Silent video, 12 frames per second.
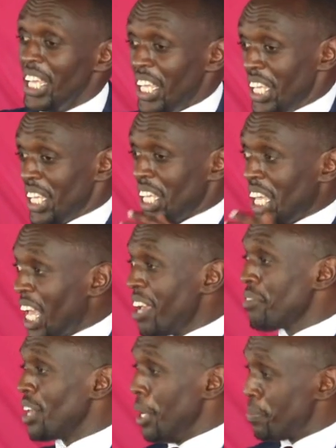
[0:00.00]
He
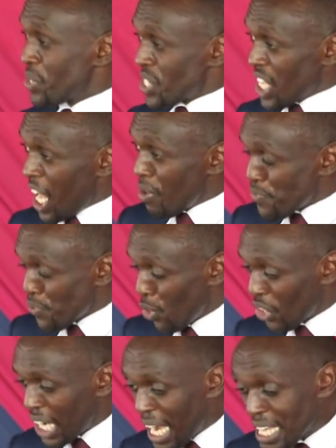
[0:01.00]
gave himself
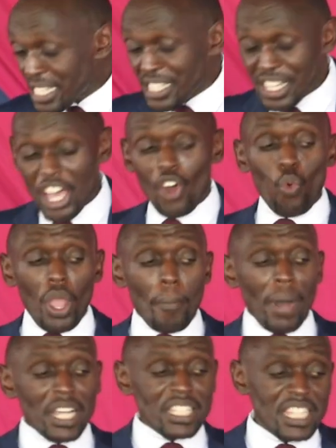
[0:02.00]
for us. We
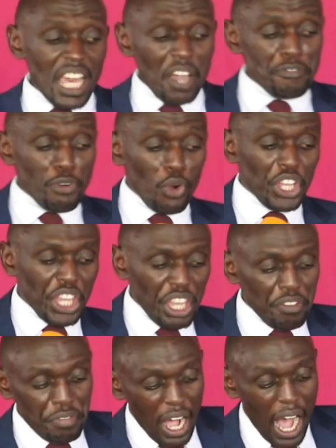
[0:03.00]
must therefore
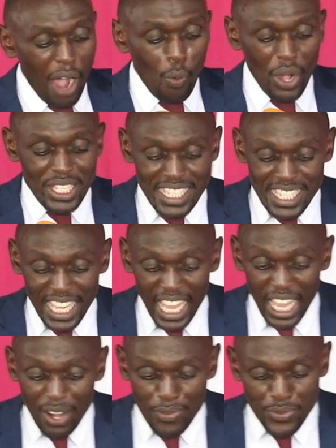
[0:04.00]
give
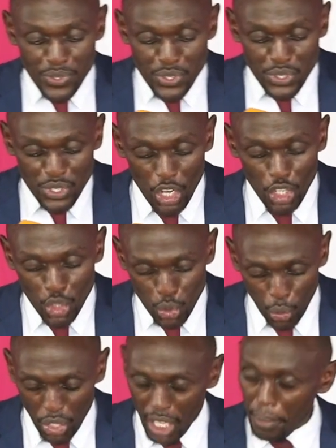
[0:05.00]
ourselves
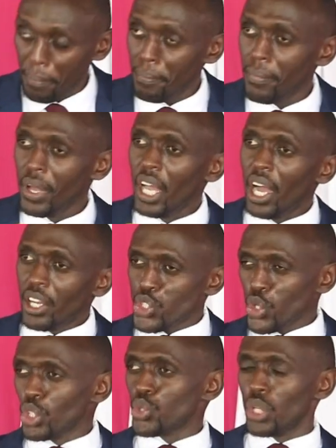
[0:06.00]
to him. And
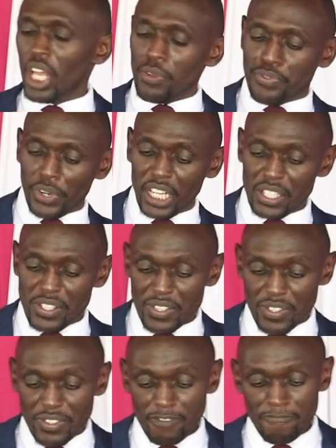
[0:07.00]
so today,
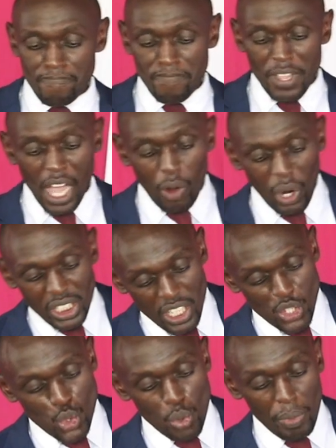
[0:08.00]
friends, I want
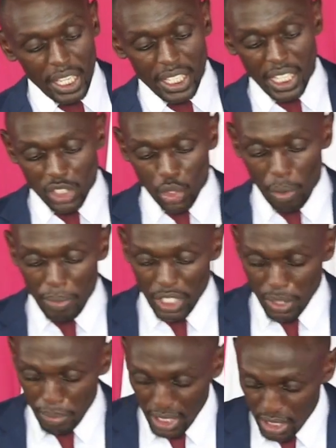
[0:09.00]
us to make that
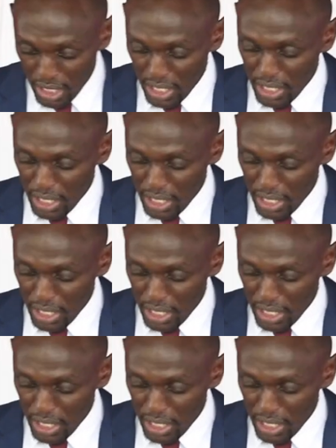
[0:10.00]
commitment.